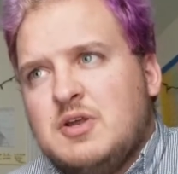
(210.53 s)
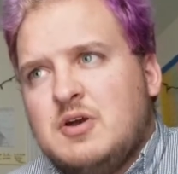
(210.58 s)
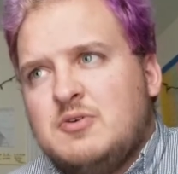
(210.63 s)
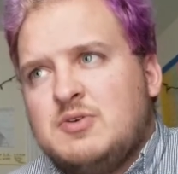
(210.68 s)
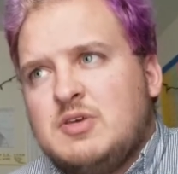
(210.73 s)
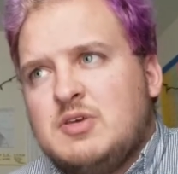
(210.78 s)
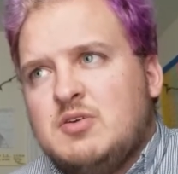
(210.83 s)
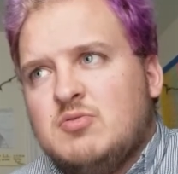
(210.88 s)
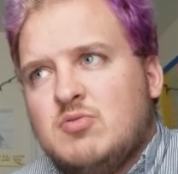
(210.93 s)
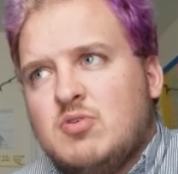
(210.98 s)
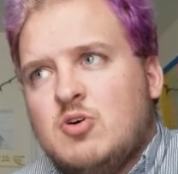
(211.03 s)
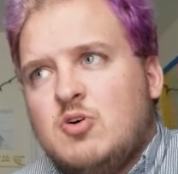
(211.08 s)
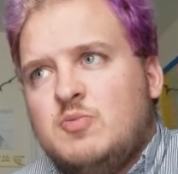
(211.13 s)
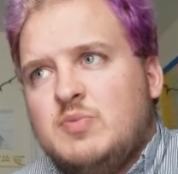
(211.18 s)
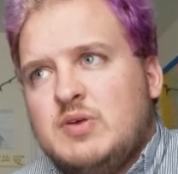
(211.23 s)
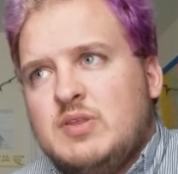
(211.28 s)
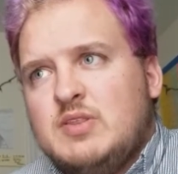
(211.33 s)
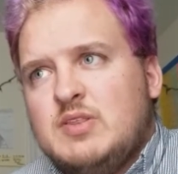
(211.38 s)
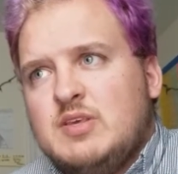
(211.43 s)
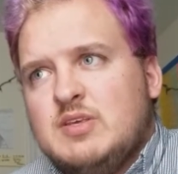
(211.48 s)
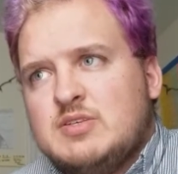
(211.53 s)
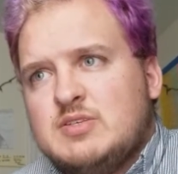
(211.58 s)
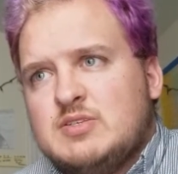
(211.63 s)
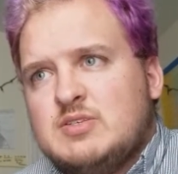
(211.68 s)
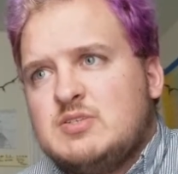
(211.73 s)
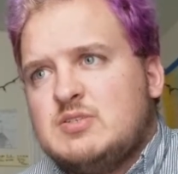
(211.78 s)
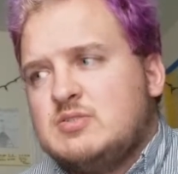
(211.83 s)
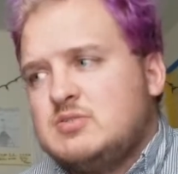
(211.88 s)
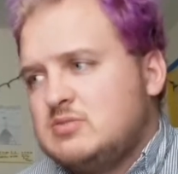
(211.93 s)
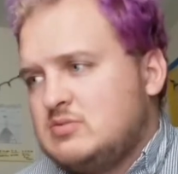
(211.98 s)
He grew up in
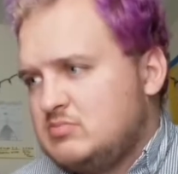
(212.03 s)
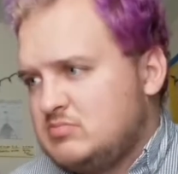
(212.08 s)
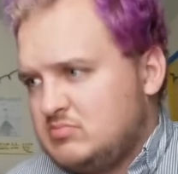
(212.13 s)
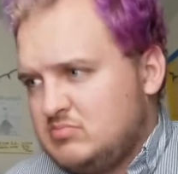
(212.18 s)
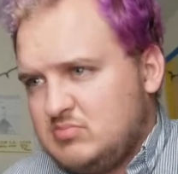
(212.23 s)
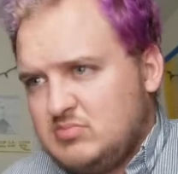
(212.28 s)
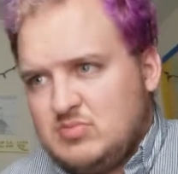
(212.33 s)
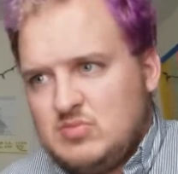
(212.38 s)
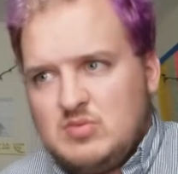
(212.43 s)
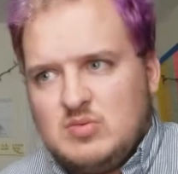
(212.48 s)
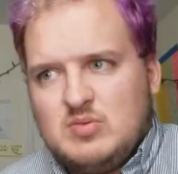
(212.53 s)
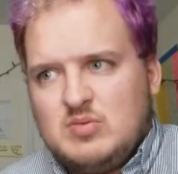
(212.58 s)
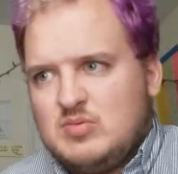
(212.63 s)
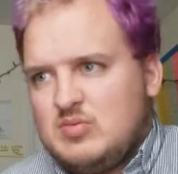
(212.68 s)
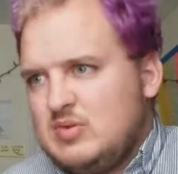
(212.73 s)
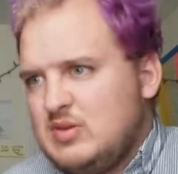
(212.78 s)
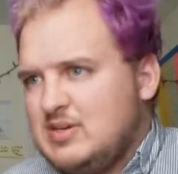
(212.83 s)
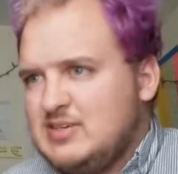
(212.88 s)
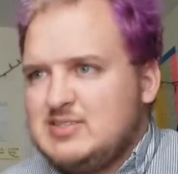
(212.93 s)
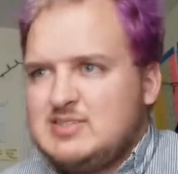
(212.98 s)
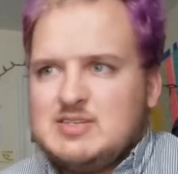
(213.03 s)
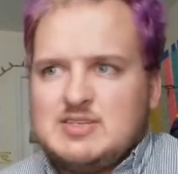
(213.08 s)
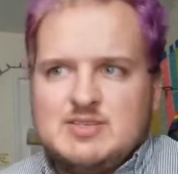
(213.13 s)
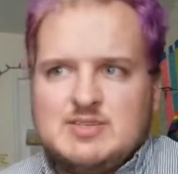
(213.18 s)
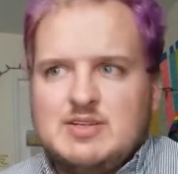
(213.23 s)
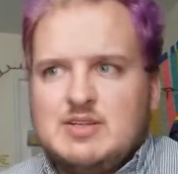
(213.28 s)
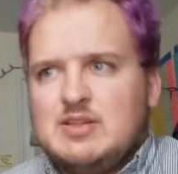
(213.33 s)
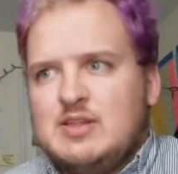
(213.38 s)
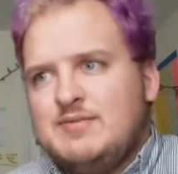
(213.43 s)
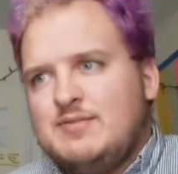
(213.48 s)
this
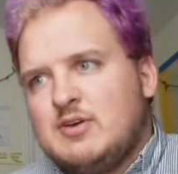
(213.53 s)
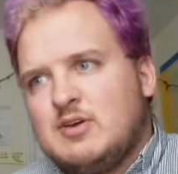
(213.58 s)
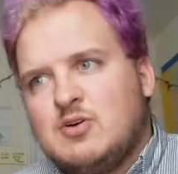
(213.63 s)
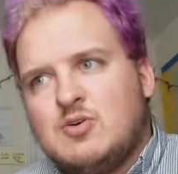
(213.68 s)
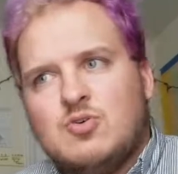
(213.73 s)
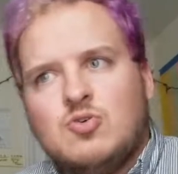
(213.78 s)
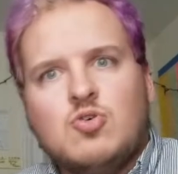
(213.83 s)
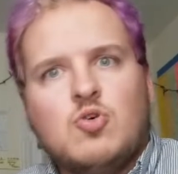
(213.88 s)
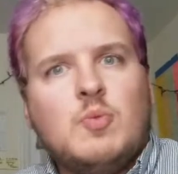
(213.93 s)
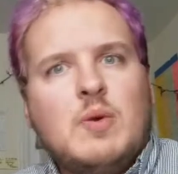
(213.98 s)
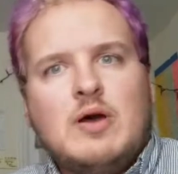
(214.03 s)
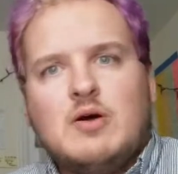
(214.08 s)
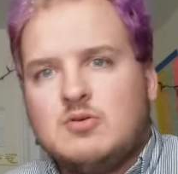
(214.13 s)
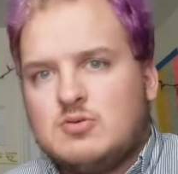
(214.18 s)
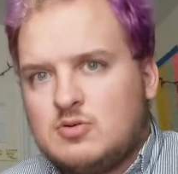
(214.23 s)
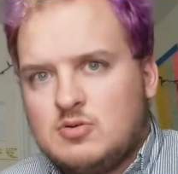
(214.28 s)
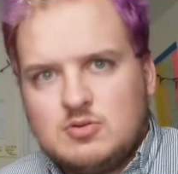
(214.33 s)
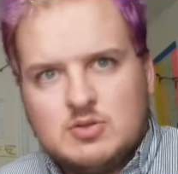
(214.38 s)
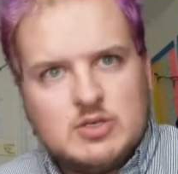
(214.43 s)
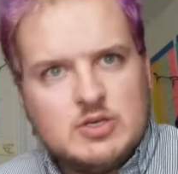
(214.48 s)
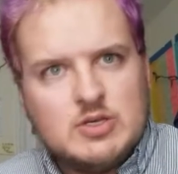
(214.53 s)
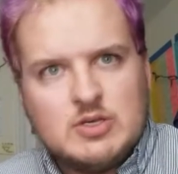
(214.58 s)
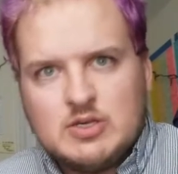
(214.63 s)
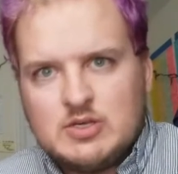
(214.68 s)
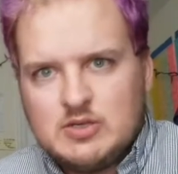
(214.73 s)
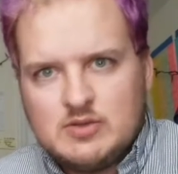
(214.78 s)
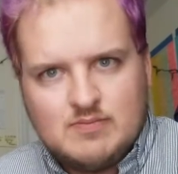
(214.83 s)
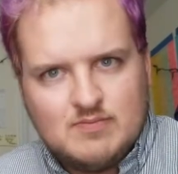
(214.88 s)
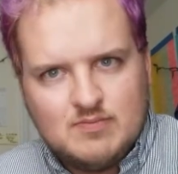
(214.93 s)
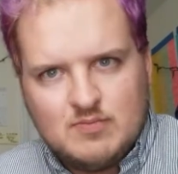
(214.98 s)
assisted living home,
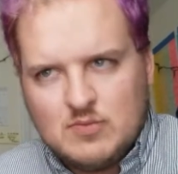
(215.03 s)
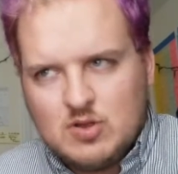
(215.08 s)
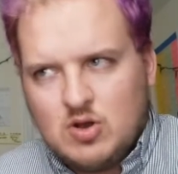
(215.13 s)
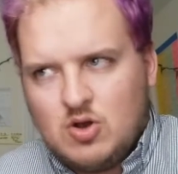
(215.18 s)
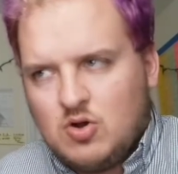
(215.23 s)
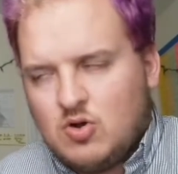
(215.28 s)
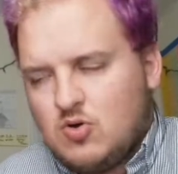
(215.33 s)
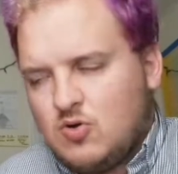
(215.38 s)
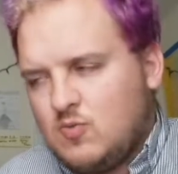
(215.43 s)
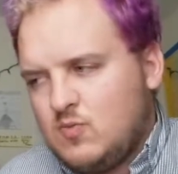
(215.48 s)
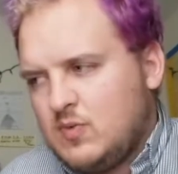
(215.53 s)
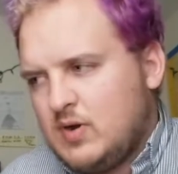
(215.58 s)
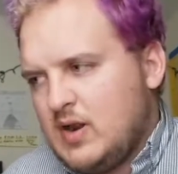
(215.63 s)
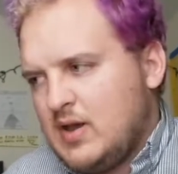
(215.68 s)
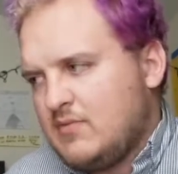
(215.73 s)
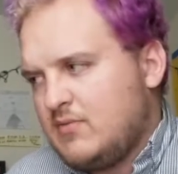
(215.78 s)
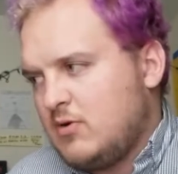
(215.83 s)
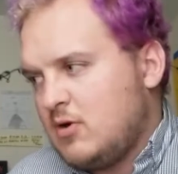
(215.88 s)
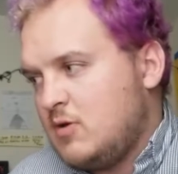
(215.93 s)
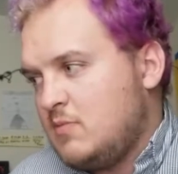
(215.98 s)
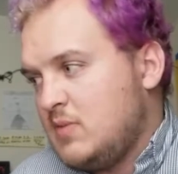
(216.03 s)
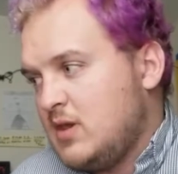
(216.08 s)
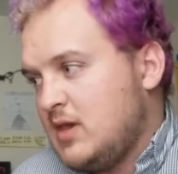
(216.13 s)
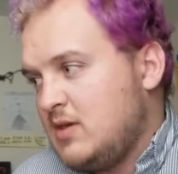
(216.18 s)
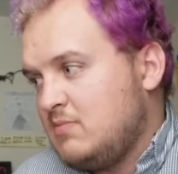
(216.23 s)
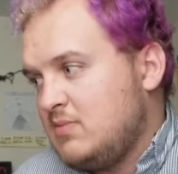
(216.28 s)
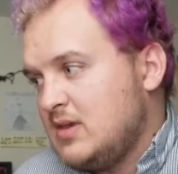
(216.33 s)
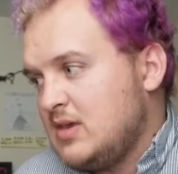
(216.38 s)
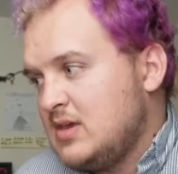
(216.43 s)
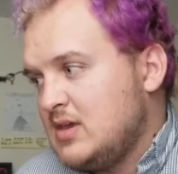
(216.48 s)
elderly home, whatever it may
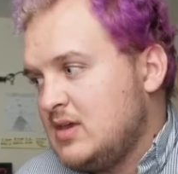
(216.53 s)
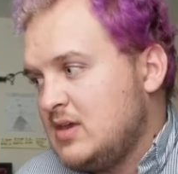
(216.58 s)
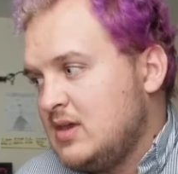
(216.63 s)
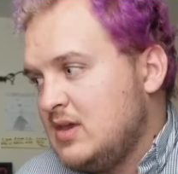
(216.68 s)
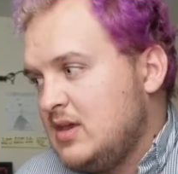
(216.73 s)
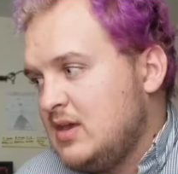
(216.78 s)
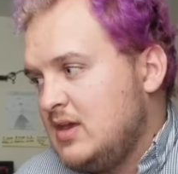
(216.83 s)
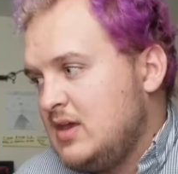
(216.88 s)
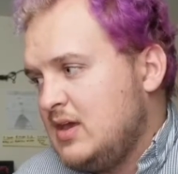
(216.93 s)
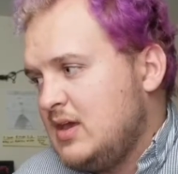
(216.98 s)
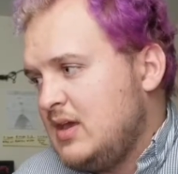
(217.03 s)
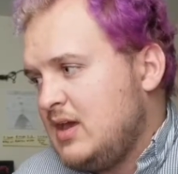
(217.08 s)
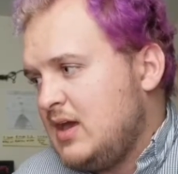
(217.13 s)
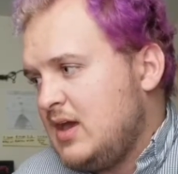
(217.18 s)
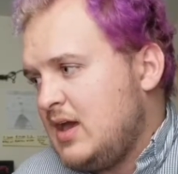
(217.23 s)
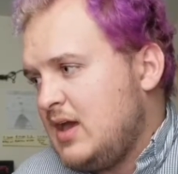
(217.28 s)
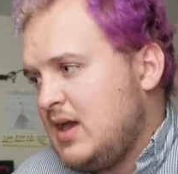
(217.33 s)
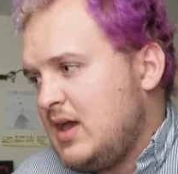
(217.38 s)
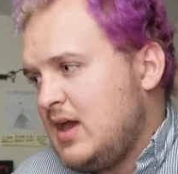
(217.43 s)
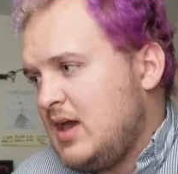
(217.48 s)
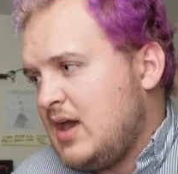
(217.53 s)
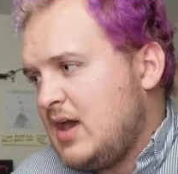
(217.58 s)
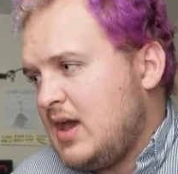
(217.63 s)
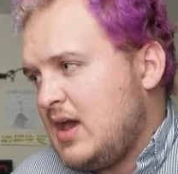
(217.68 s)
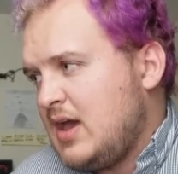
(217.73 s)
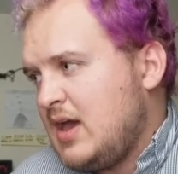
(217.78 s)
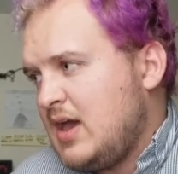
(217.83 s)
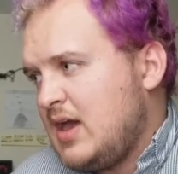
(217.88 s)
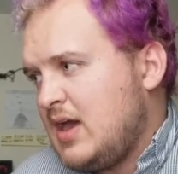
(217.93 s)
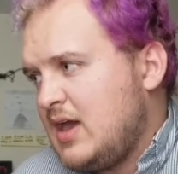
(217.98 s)
be.
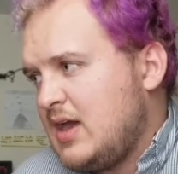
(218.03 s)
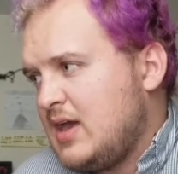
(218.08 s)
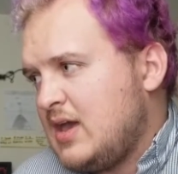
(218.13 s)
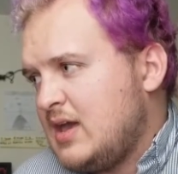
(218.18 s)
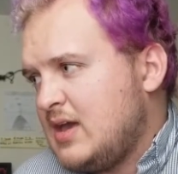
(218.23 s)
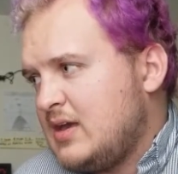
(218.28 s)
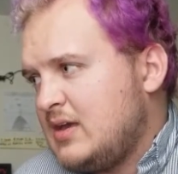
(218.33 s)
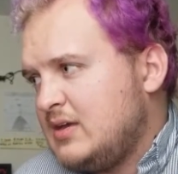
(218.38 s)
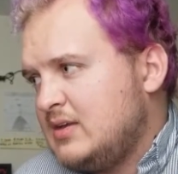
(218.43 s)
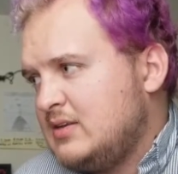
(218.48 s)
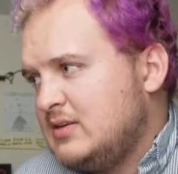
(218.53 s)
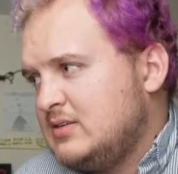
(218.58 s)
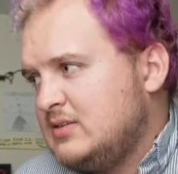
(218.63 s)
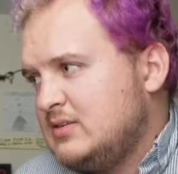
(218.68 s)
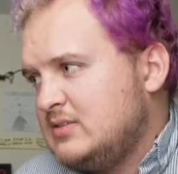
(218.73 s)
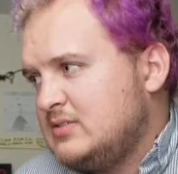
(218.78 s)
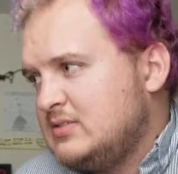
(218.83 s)
And